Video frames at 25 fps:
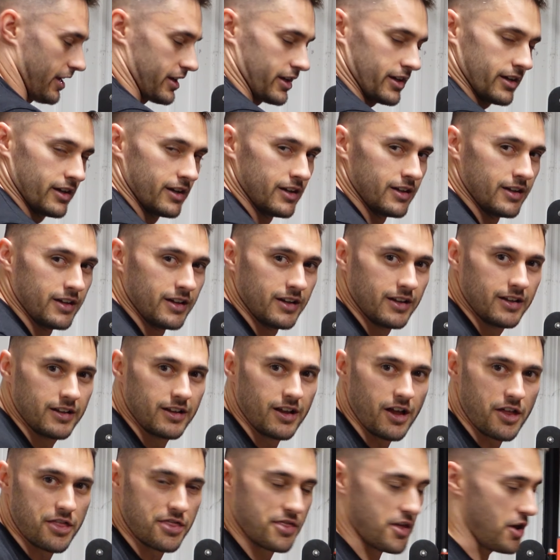like
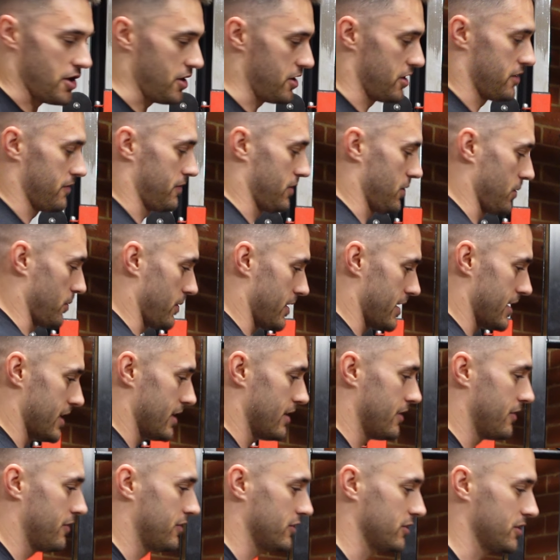a third of the way
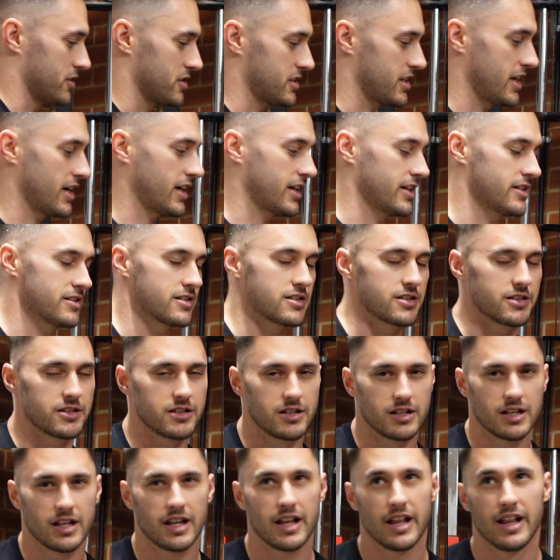full stacking, so
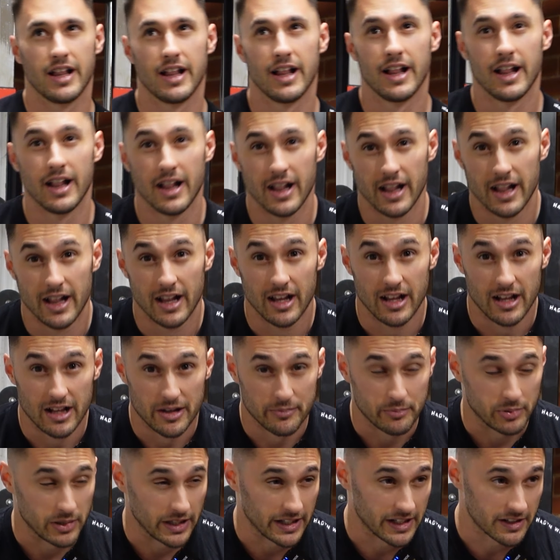
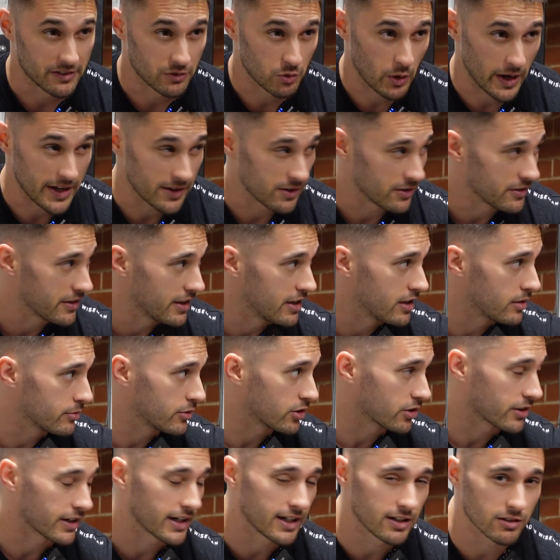plenty of weight on there. I'm
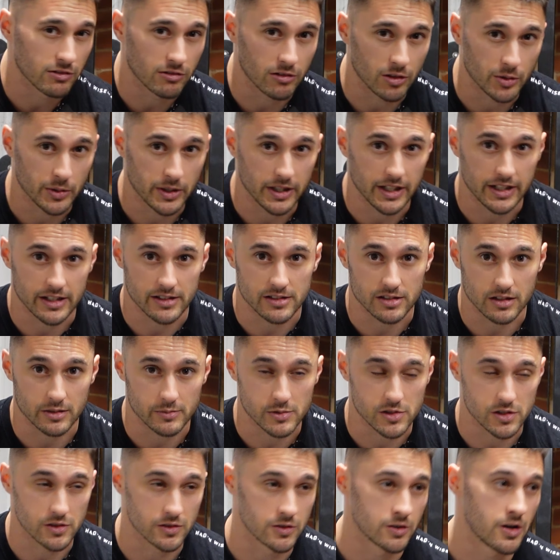not gonna outgrow it anytime
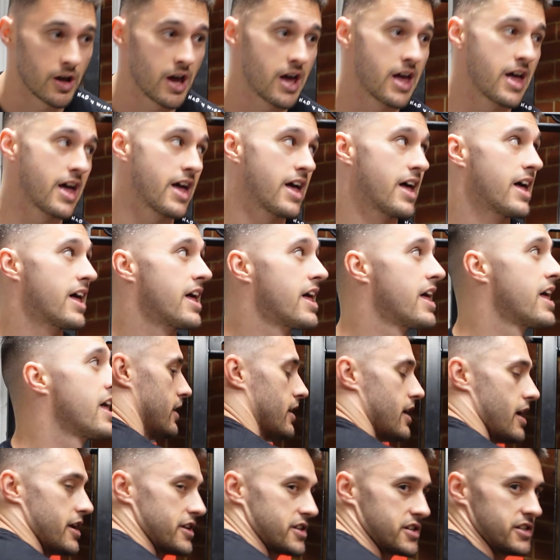soon.
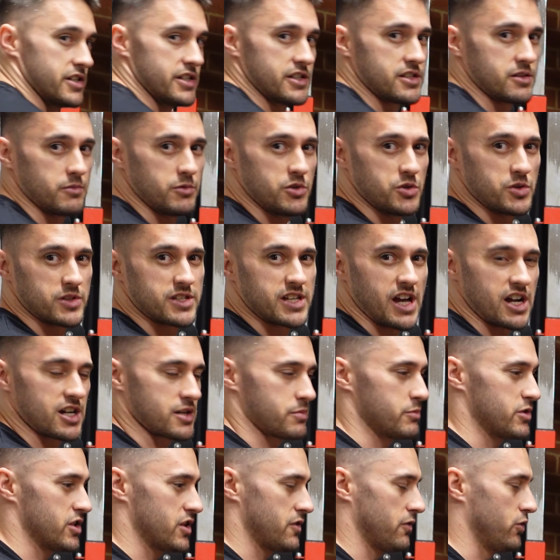I just need some new
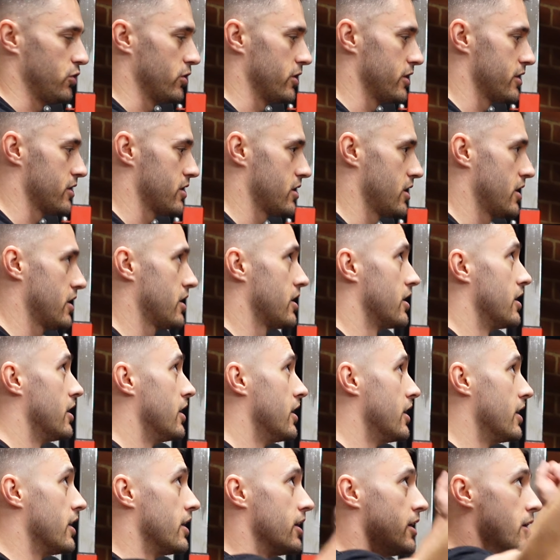attachments for it.
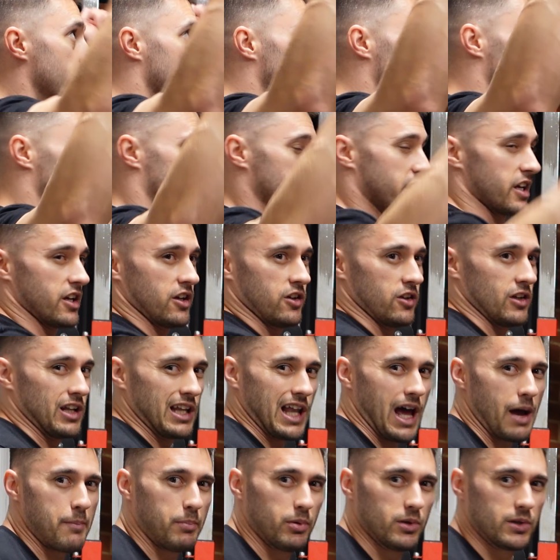Be good to get a good
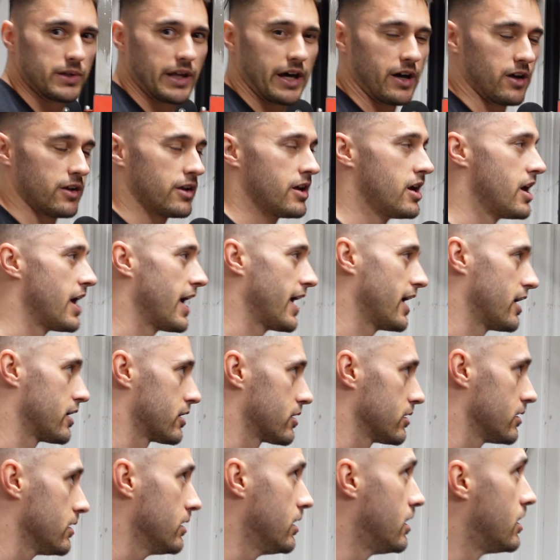lat pull down
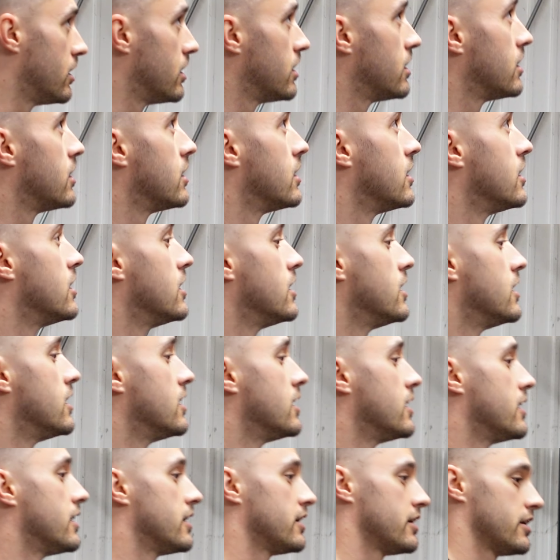handle,
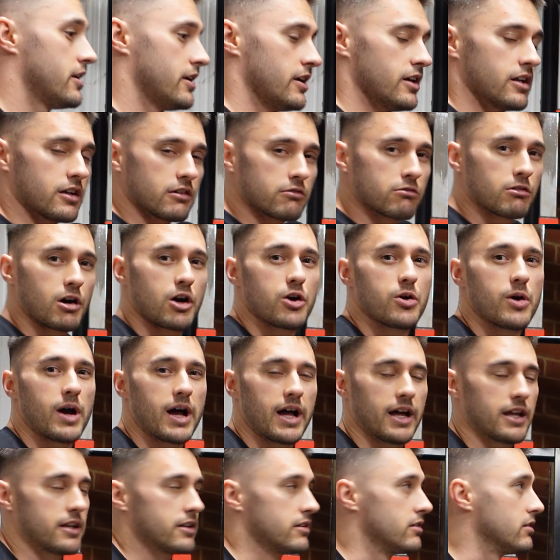and a row
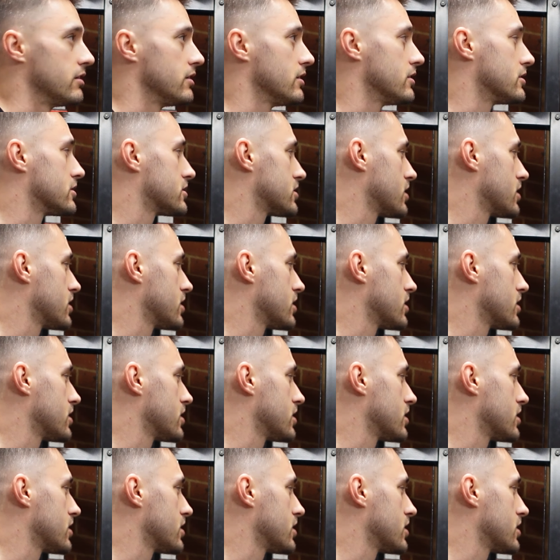handle and